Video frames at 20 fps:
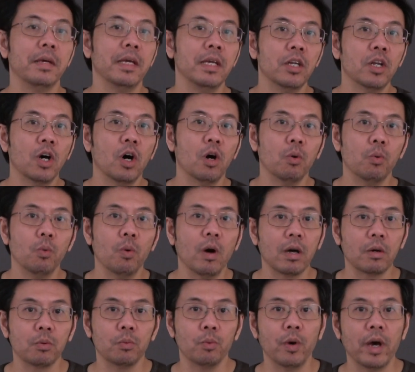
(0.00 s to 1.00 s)
may not
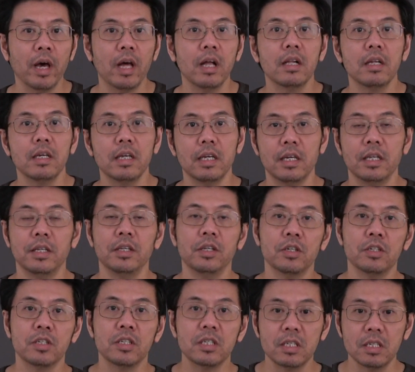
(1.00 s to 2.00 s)
work well in
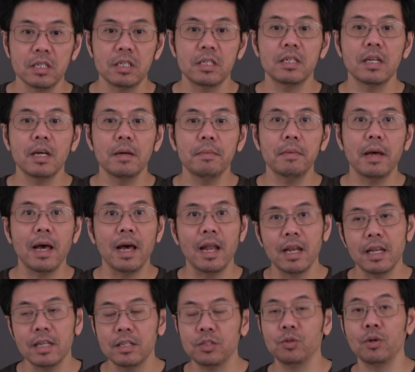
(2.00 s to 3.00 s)
your system
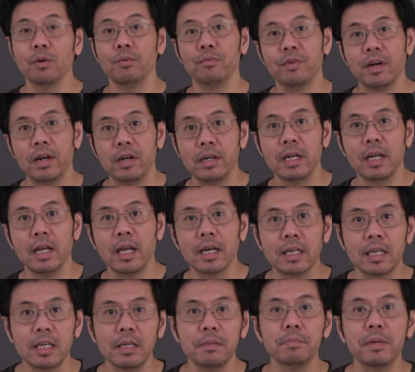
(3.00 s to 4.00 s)
unless you're very
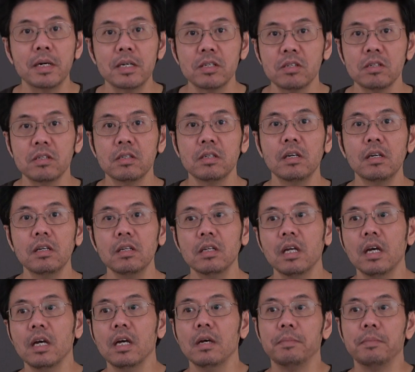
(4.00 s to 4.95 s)
lucky personal